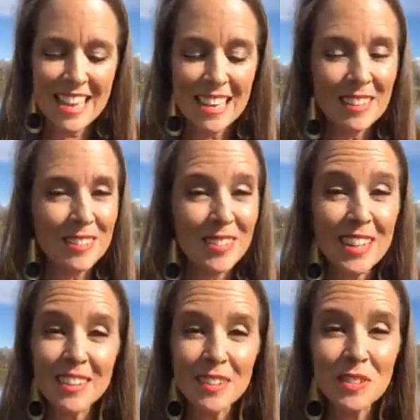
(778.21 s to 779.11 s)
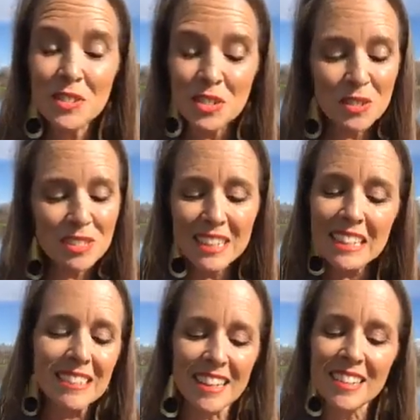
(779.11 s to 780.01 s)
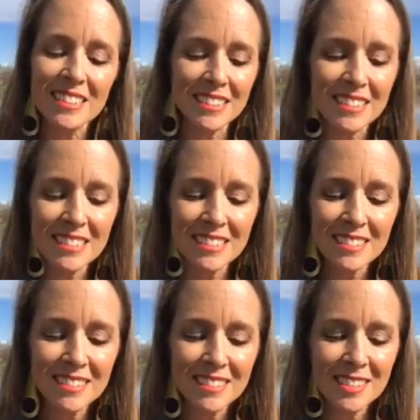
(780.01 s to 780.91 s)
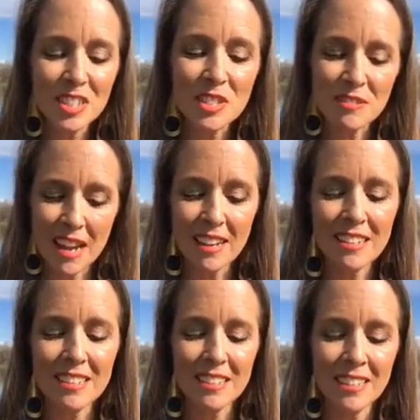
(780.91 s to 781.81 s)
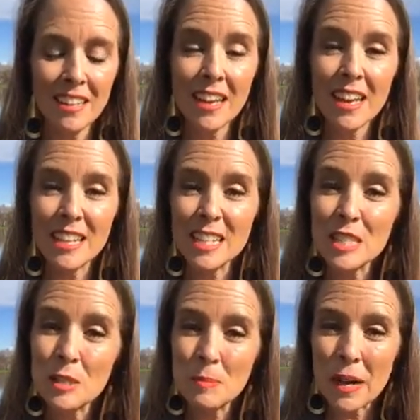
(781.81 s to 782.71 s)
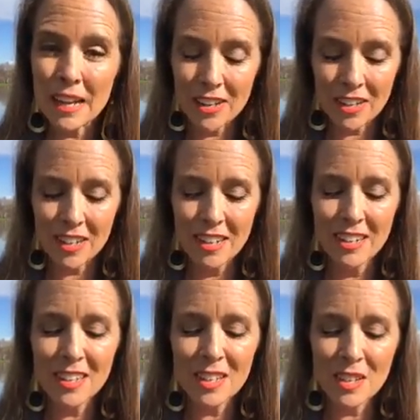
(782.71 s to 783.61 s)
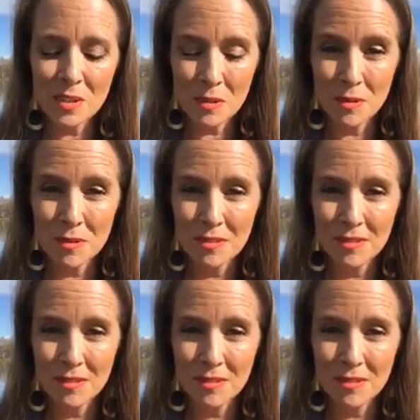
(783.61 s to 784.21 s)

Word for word: including those juicy details to direct and inspire you